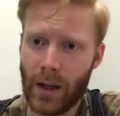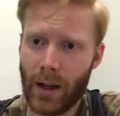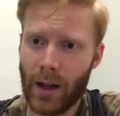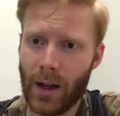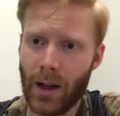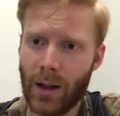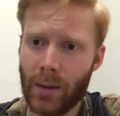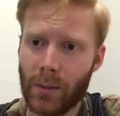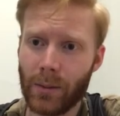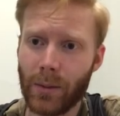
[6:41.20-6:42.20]

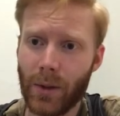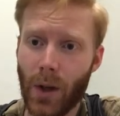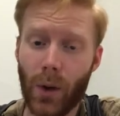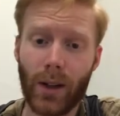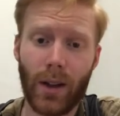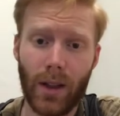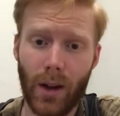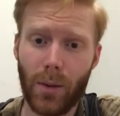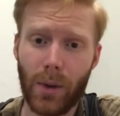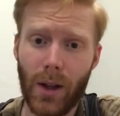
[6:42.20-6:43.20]
Going to
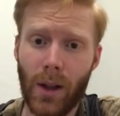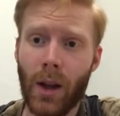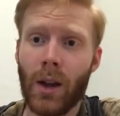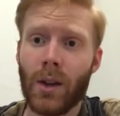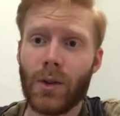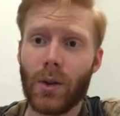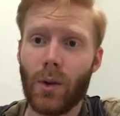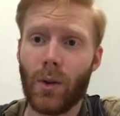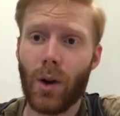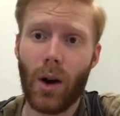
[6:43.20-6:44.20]
therapy,
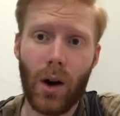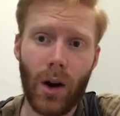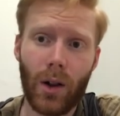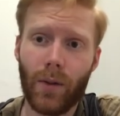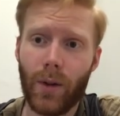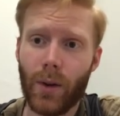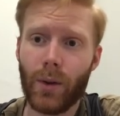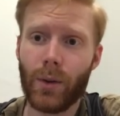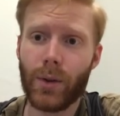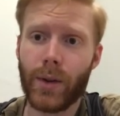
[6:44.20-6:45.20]
so all of
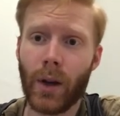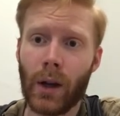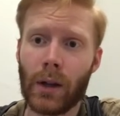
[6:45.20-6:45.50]
those